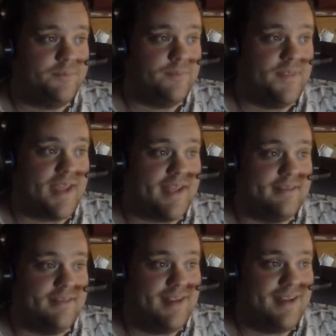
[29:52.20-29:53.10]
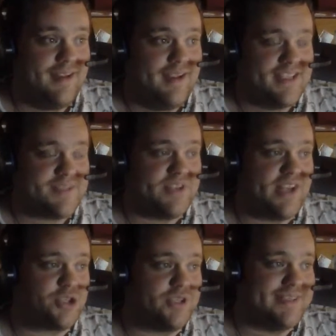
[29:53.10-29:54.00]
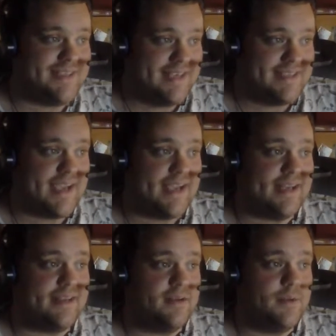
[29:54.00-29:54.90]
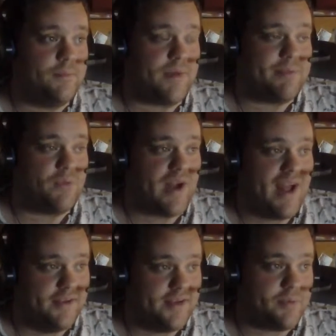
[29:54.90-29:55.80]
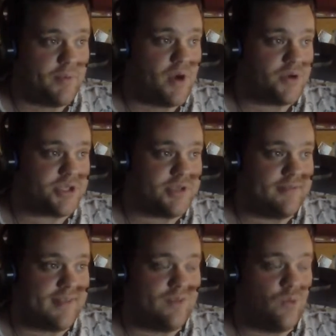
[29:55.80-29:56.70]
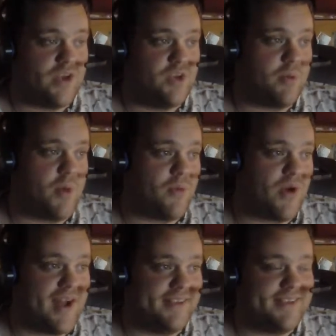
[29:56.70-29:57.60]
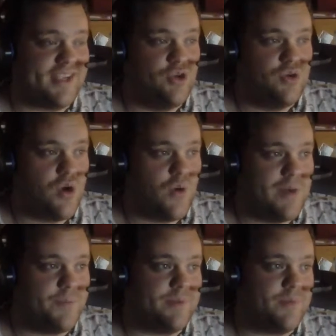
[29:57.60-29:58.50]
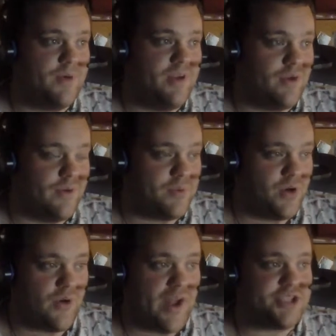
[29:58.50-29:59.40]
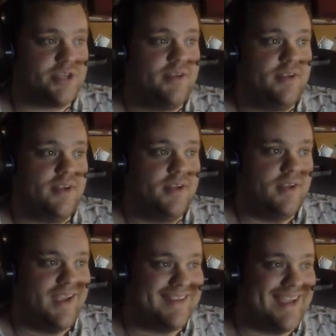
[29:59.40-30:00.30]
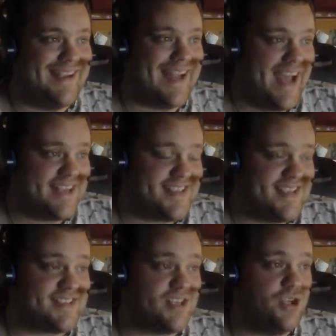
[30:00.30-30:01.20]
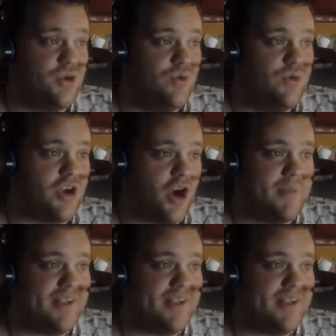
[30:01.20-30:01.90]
that it's potentially dictated by morality promotion, that when you promote morality, that you go up and, in progression and gain access to new karmic